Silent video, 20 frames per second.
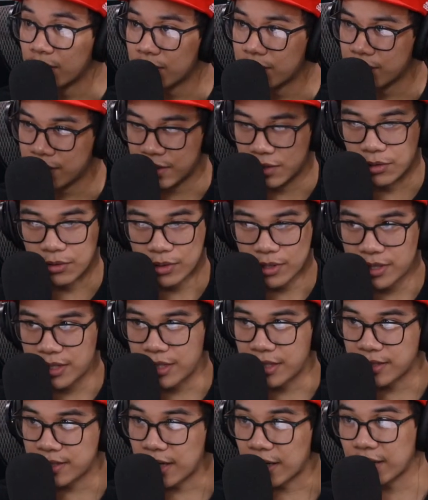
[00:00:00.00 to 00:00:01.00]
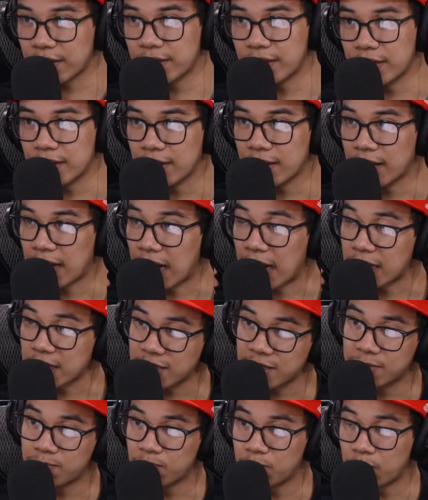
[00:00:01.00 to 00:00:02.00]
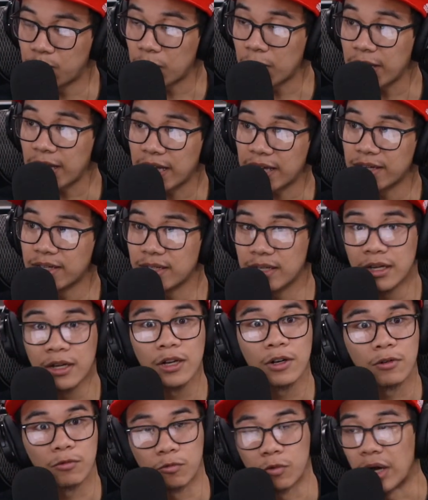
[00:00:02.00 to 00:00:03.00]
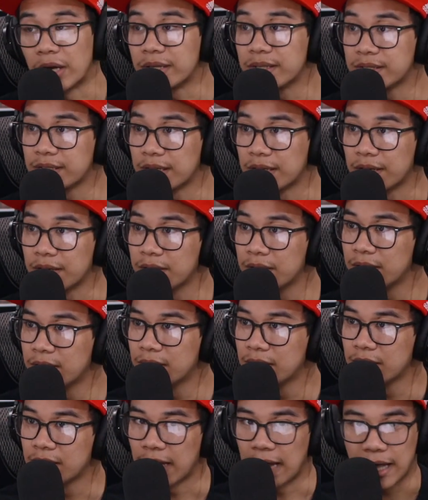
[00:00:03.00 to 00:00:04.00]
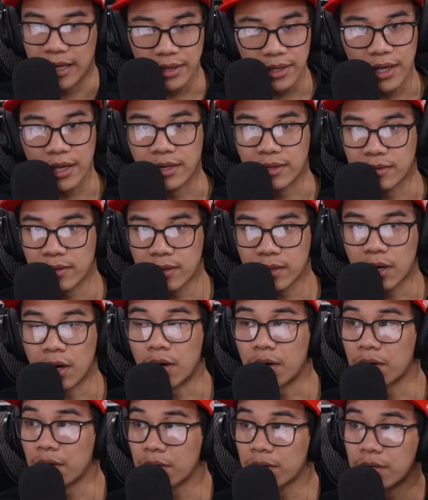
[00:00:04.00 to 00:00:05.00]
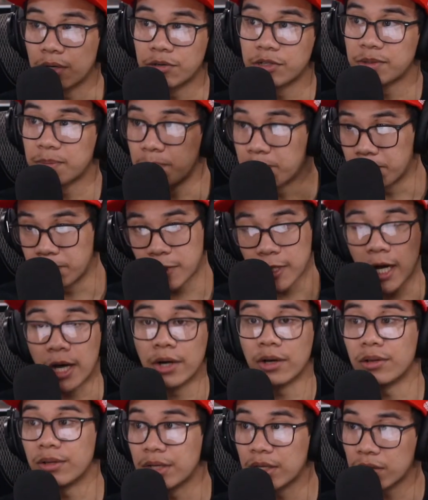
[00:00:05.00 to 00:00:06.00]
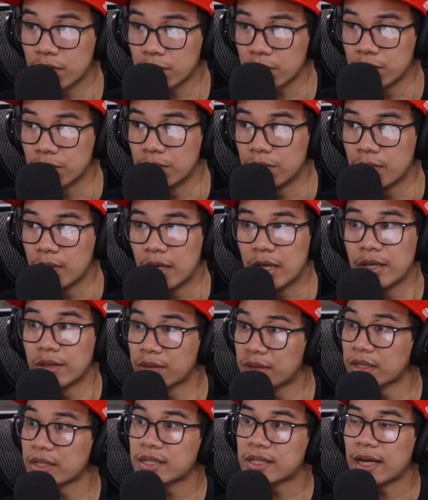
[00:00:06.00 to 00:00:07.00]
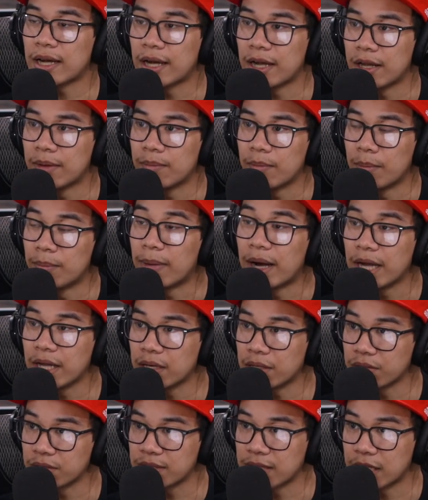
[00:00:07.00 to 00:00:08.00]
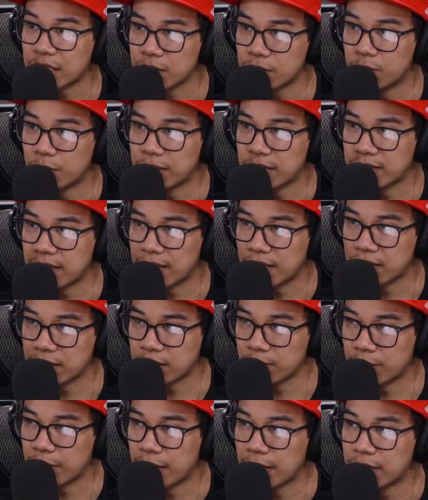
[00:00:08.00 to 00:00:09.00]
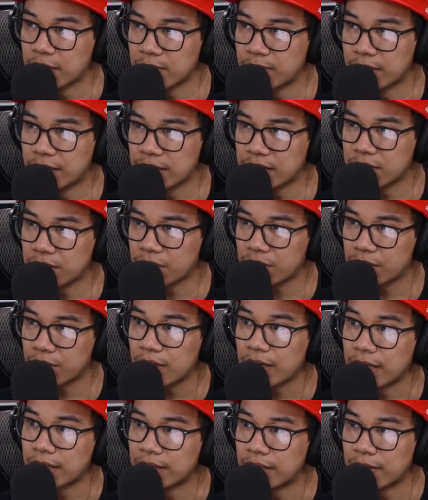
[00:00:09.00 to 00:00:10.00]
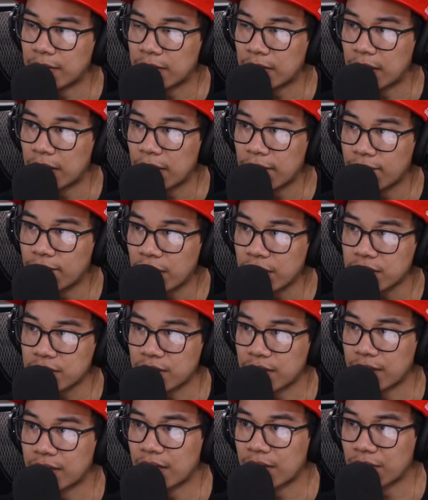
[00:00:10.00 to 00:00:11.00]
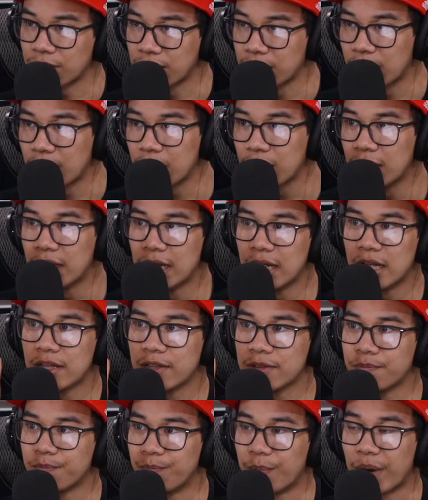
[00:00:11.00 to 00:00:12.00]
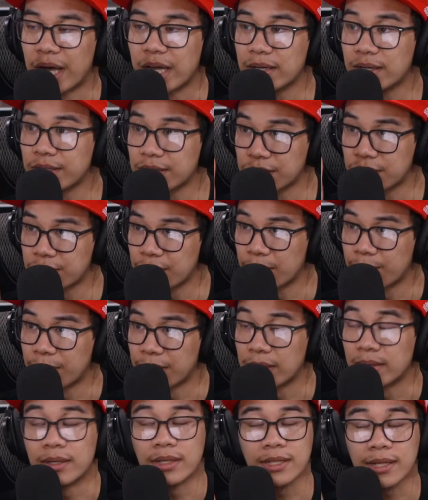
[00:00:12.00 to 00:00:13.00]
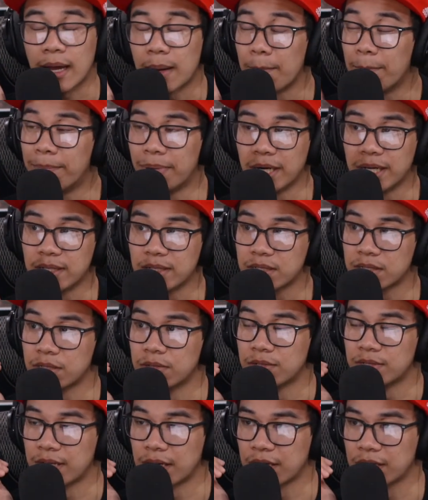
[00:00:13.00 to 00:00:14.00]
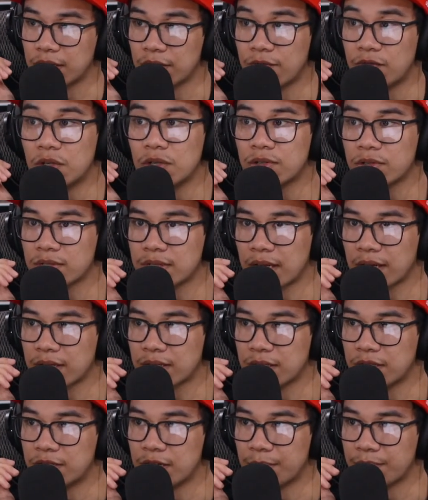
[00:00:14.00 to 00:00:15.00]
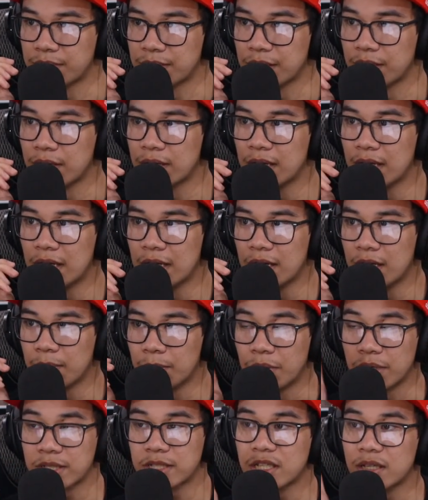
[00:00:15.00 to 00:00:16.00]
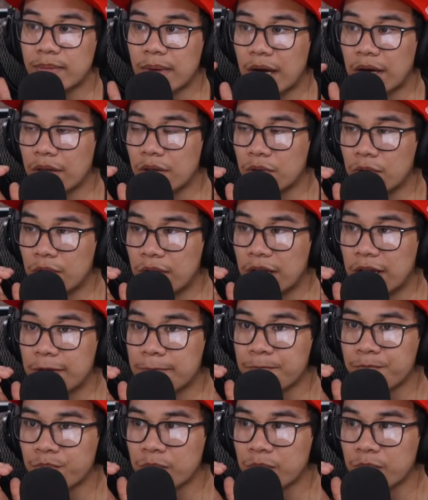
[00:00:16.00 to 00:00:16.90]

So Sakuta, as planned, runs in, and then car goes tunneling through. This time, Mai understands what Sakuta's plan is because they're great and they can function together, you know? Mai doesn't jump in. This time, bunny suit Sakuta, future Sakuta, jumps in. Pushes them out of the way.